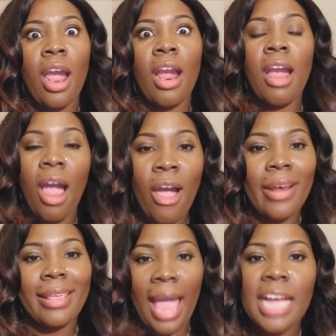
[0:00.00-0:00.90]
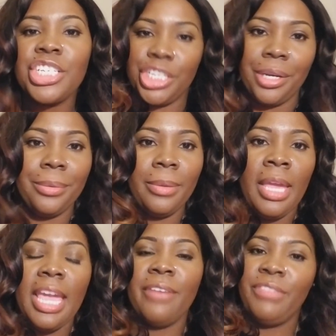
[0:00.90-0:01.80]
God got you.
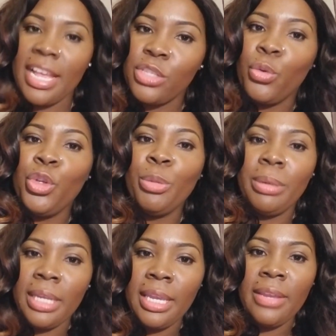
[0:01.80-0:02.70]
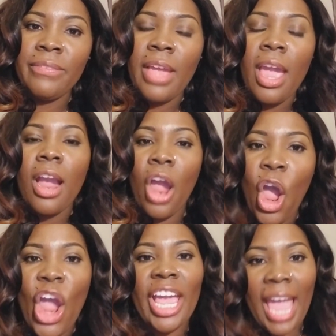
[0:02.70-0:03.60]
If that's who you believe,
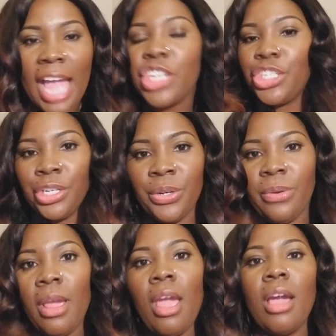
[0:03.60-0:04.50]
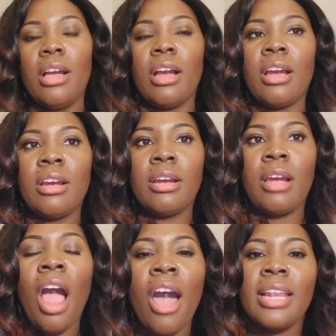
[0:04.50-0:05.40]
God got you.
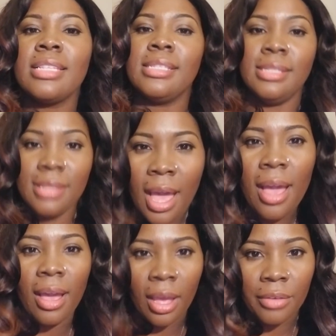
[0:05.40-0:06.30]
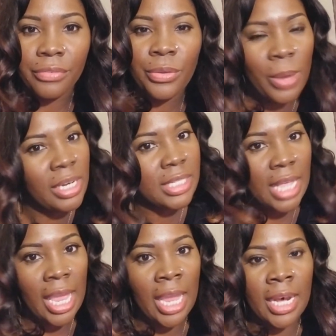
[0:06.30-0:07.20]
God is love. You
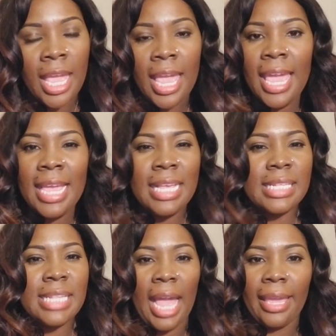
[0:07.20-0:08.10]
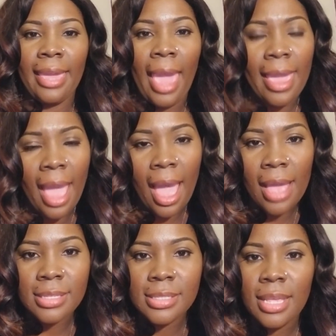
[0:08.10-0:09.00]
understand? He's not
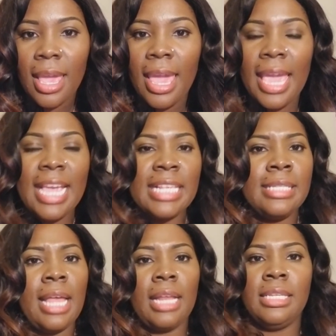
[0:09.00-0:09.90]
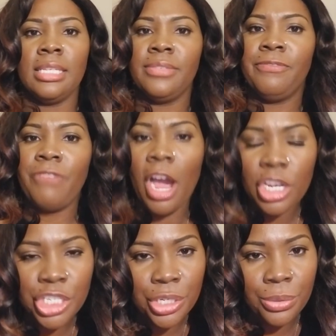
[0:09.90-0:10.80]
chaos. He's not
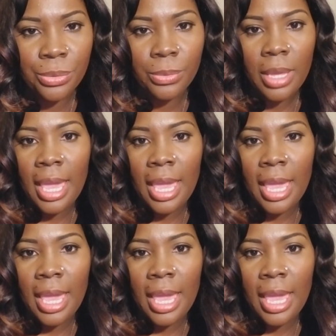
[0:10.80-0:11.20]
dysfunctional.